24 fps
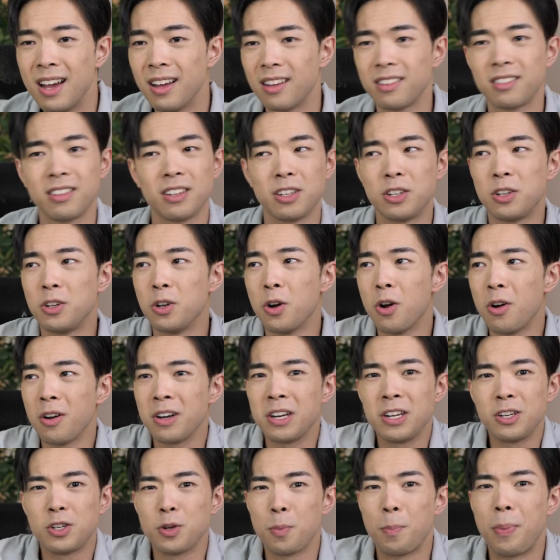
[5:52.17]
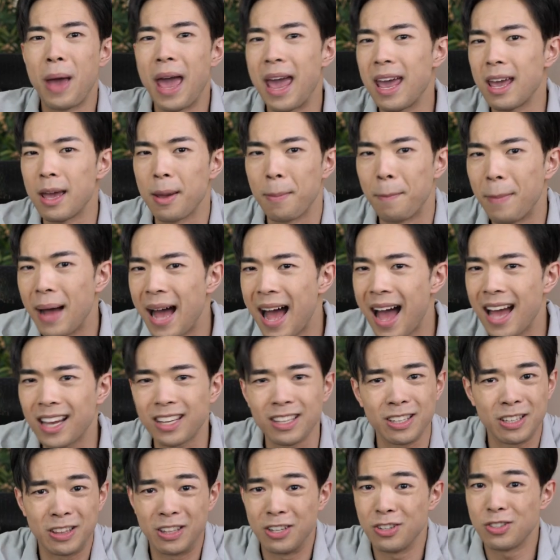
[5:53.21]
You don't need to pay it back.
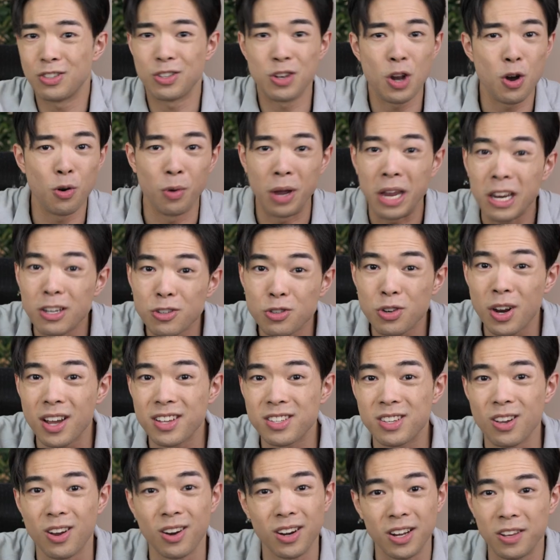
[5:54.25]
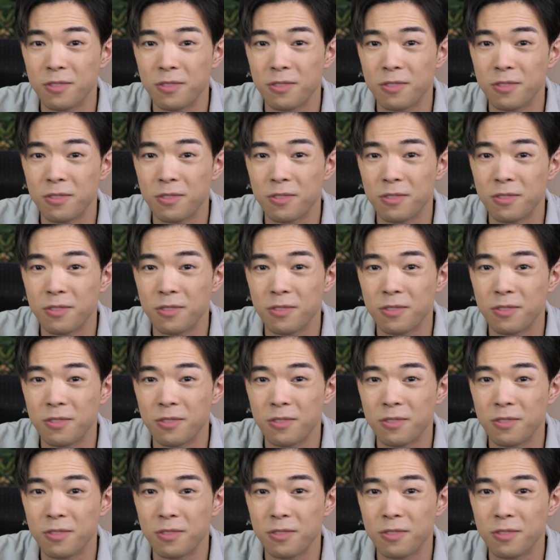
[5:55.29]
There's no interest on